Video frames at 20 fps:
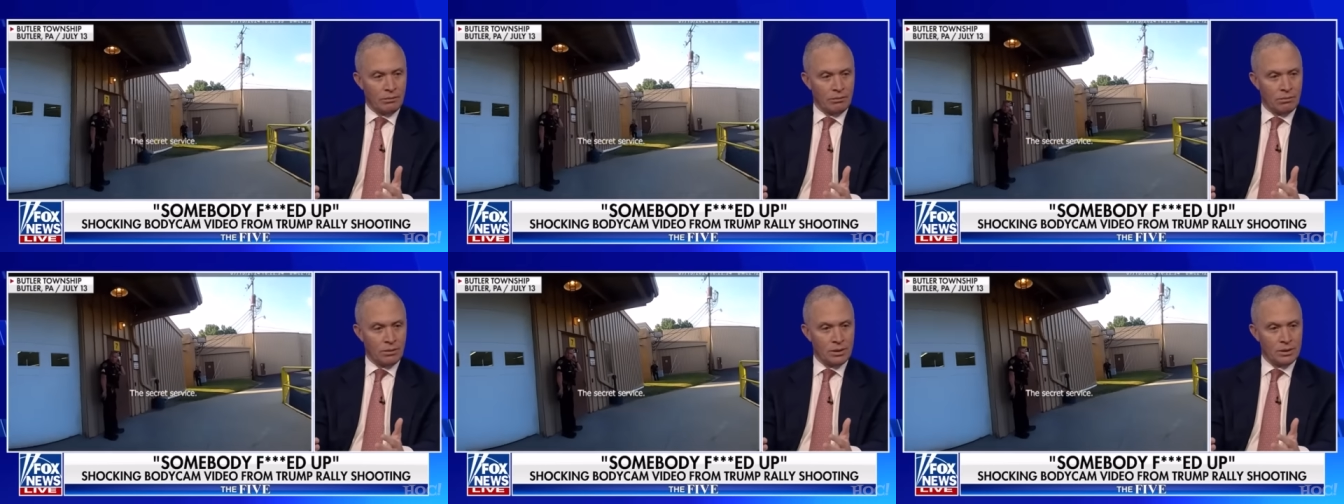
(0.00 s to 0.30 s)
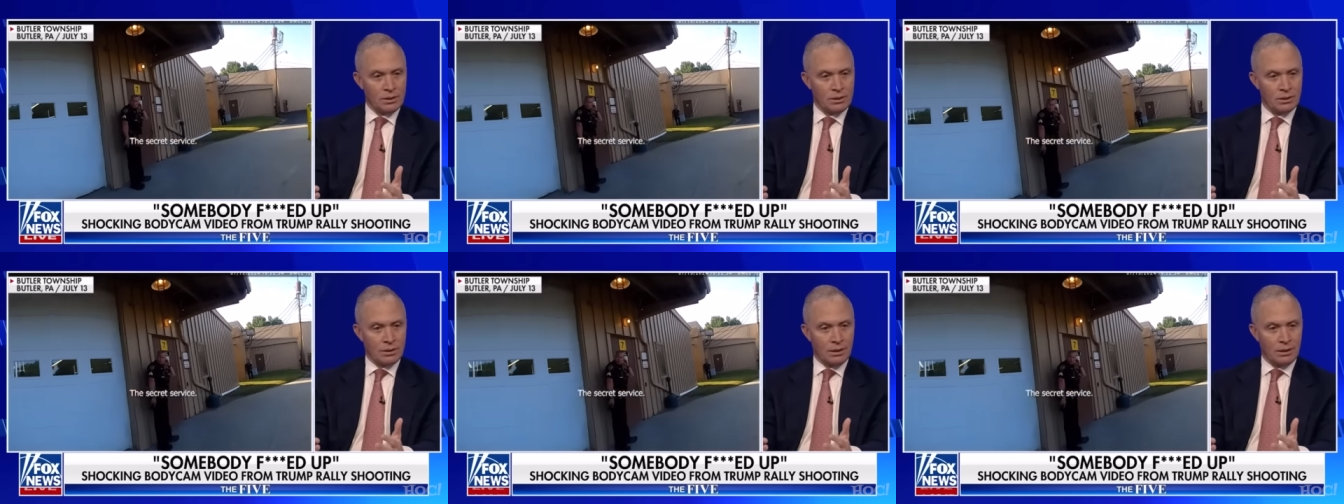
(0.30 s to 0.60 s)
the
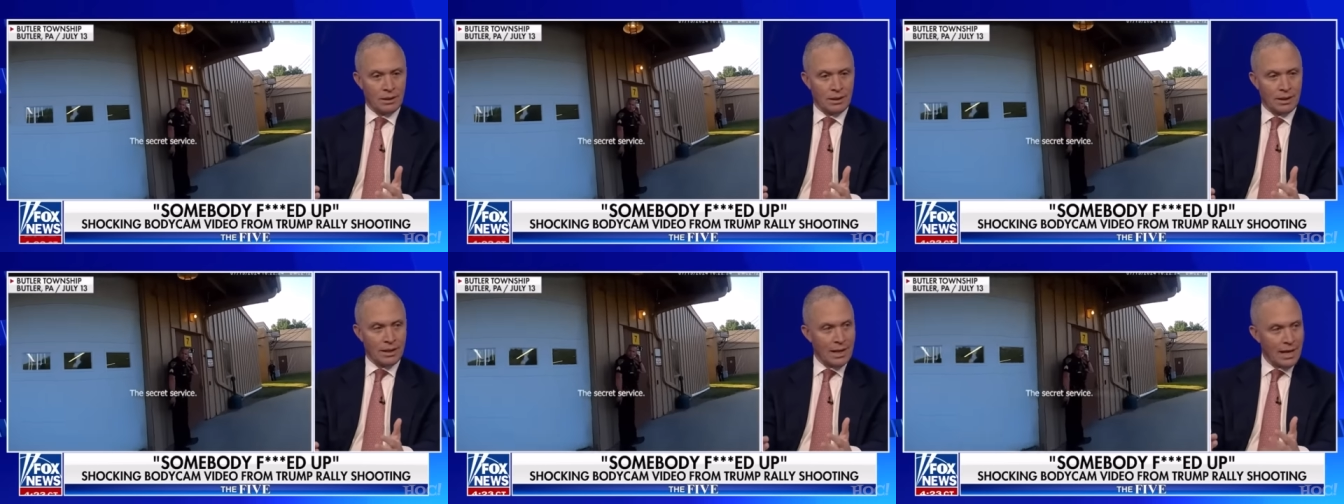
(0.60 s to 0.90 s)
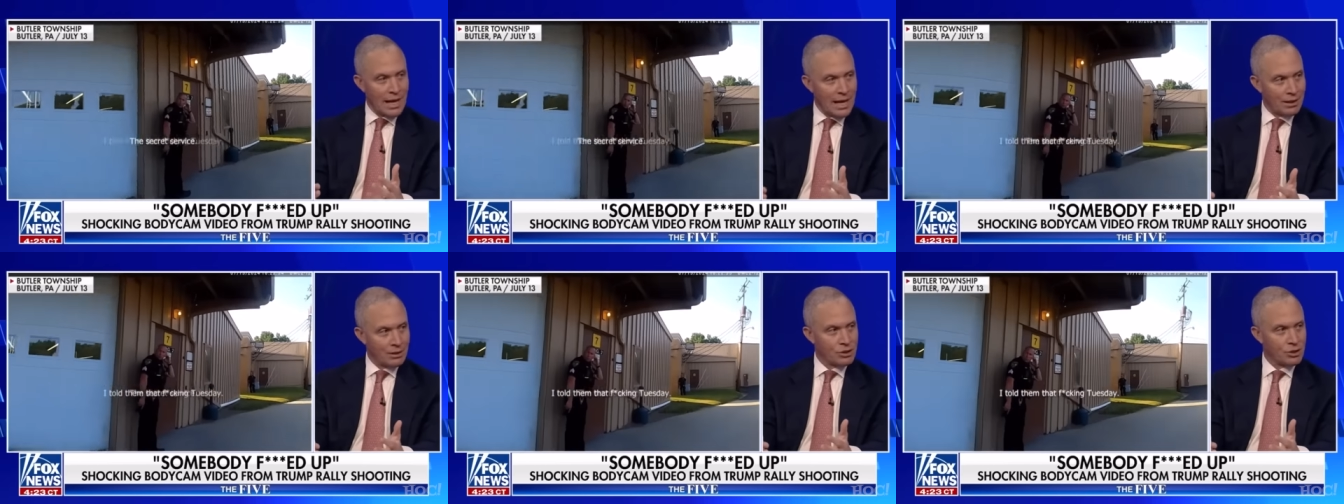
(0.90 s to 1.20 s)
good news is that
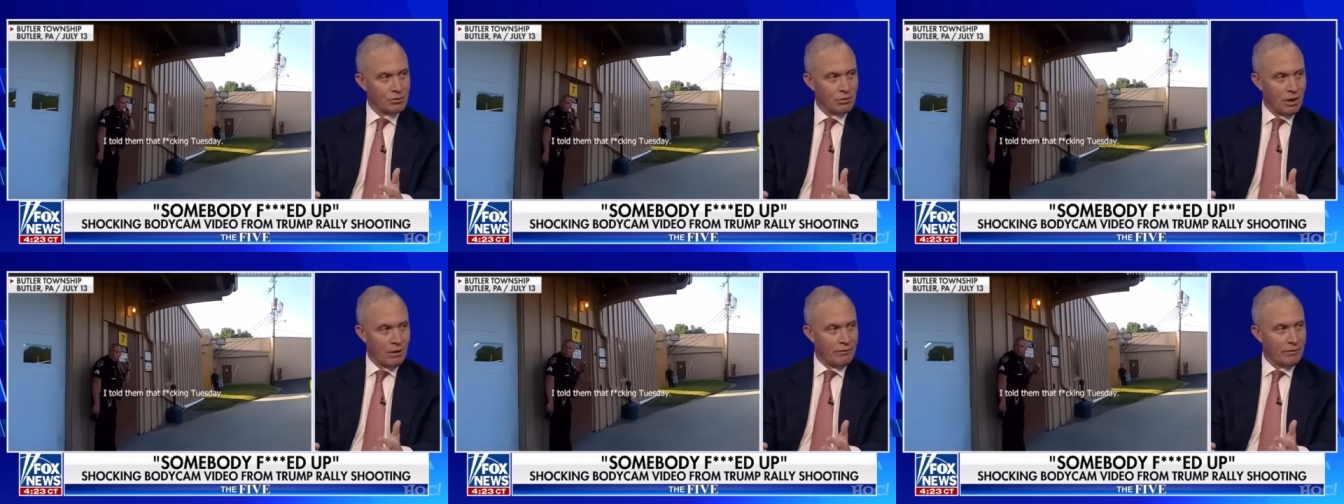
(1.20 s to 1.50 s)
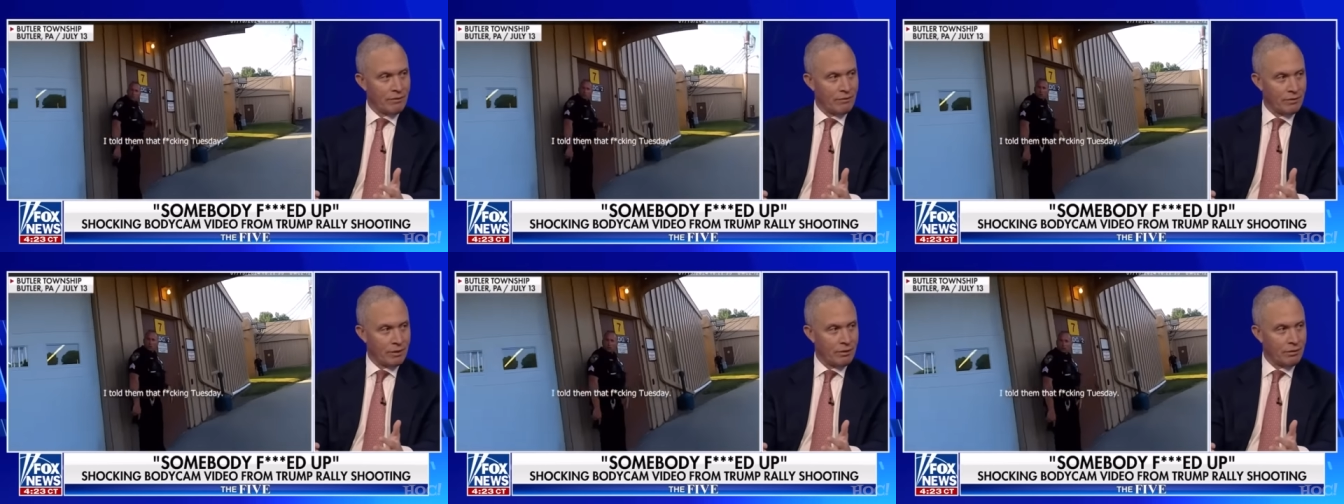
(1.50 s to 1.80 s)
this is
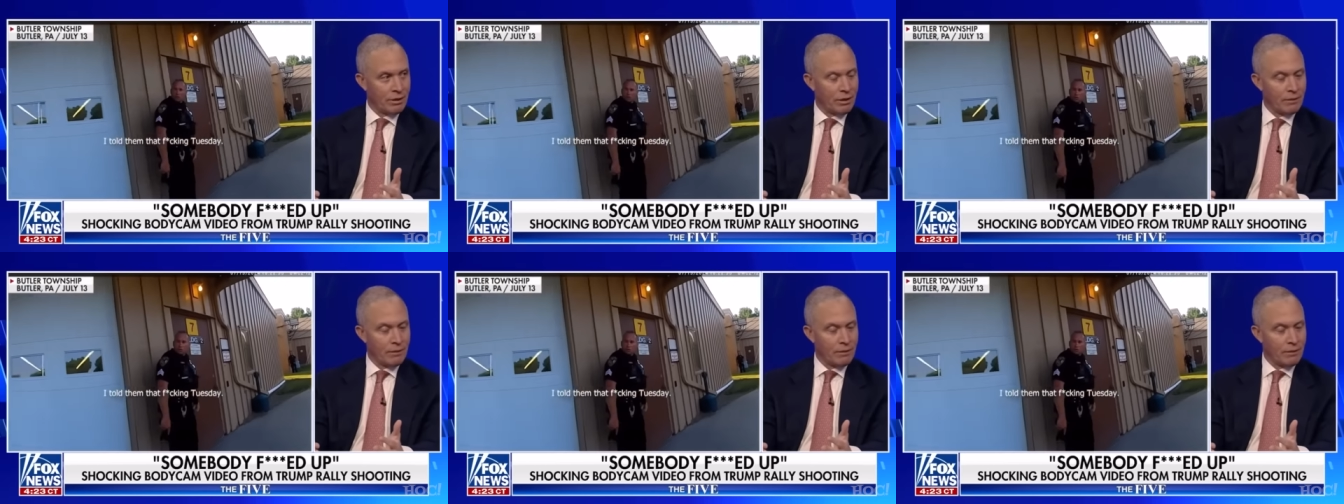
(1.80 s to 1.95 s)
plenty of